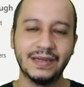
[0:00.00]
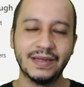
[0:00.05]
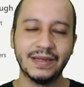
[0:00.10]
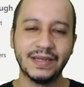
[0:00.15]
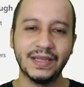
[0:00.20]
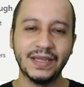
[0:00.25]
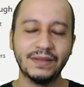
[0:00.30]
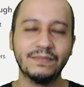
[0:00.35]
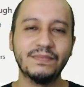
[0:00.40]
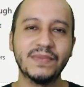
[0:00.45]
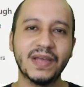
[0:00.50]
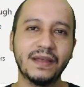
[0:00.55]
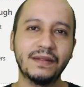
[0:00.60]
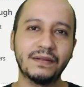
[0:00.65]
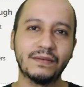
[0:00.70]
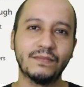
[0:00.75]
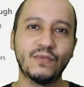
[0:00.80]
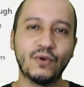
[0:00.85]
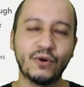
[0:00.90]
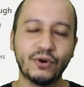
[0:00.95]
it makes
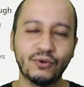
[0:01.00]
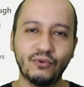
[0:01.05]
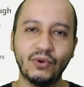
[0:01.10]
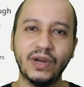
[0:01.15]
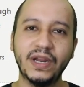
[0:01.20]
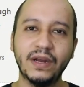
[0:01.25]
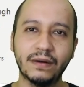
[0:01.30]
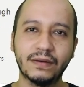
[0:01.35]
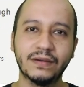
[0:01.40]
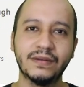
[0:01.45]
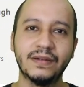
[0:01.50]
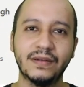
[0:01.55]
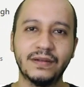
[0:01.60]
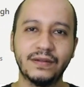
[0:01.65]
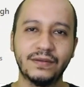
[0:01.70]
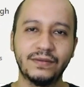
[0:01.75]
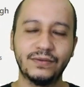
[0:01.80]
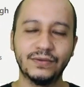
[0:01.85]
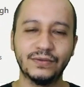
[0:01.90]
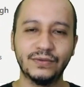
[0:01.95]
more clear
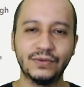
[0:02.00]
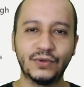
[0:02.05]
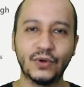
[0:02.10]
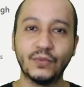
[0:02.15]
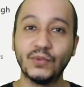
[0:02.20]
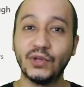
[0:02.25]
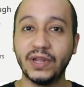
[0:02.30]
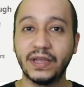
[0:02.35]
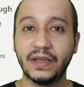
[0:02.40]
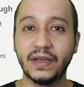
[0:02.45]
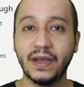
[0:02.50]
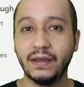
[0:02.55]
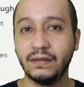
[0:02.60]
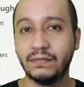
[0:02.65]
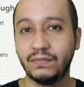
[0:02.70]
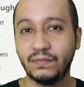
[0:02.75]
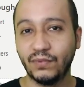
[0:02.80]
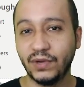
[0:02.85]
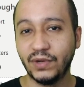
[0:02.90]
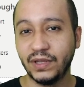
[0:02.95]
to communicate
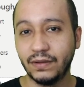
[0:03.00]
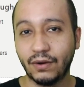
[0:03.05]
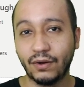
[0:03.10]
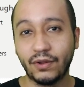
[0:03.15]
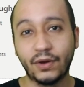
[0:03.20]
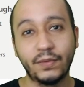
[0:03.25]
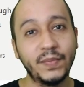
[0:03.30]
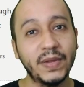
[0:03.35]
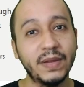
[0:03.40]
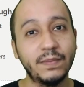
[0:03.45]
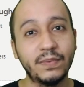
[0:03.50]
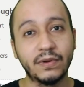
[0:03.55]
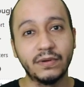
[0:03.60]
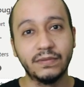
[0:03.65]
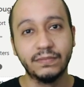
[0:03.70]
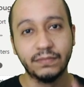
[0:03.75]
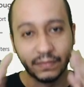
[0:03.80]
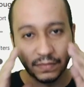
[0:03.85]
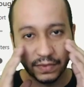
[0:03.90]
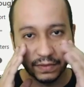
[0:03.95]
with other people,
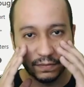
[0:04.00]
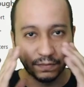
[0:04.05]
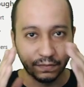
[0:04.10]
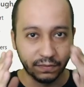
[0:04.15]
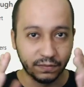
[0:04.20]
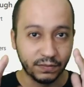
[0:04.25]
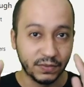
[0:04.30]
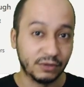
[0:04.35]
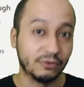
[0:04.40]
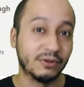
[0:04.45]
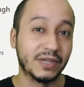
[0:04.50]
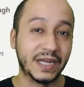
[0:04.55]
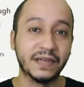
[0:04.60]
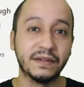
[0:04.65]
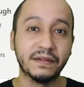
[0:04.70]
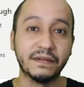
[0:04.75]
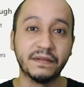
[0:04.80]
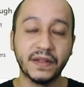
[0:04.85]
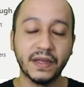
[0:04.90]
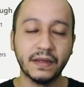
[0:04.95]

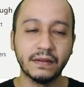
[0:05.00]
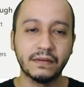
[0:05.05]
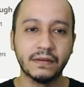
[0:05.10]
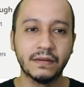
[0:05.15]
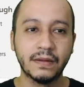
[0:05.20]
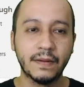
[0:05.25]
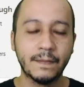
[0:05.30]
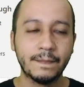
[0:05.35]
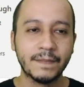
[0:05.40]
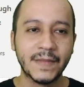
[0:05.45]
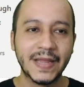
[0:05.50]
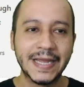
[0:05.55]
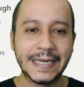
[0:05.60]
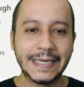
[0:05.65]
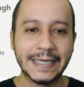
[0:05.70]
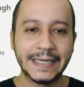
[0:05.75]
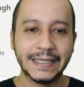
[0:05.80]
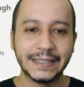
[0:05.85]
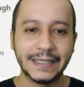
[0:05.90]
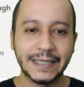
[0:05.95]
visualizing things.
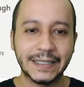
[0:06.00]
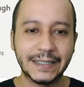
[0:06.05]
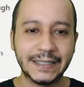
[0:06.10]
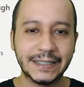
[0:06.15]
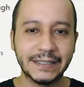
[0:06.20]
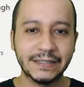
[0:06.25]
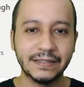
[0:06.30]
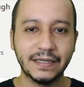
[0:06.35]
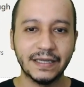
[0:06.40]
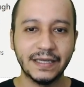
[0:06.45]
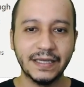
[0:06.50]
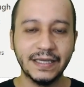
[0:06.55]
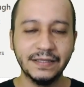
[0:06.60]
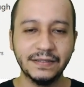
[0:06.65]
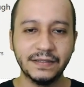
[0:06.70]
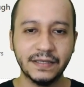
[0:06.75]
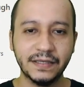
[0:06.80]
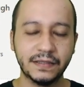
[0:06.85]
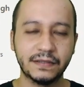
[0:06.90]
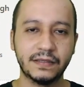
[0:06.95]
And in
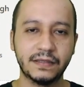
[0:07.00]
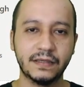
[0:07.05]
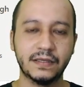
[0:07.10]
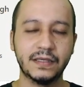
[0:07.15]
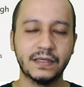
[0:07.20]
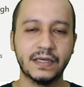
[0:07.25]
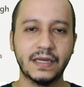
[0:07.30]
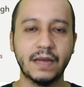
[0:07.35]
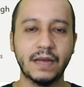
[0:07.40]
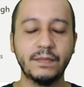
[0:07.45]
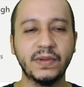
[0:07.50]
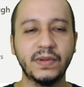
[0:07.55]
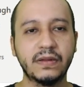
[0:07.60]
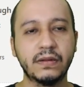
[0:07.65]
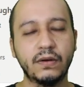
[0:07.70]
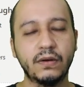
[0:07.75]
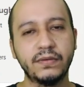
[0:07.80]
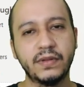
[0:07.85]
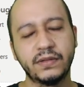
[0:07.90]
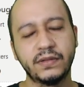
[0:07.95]
this uh,
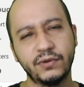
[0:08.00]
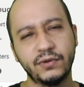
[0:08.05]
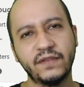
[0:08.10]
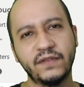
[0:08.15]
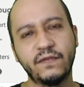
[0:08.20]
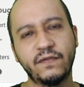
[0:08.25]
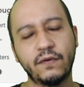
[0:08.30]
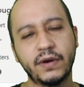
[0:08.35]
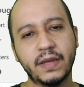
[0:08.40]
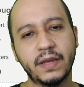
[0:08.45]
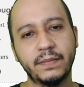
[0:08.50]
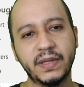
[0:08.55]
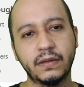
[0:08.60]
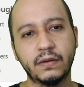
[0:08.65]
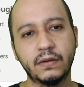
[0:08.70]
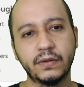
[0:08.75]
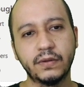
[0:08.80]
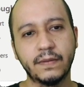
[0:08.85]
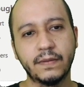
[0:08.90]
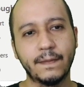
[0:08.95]
episode, the 24th episode,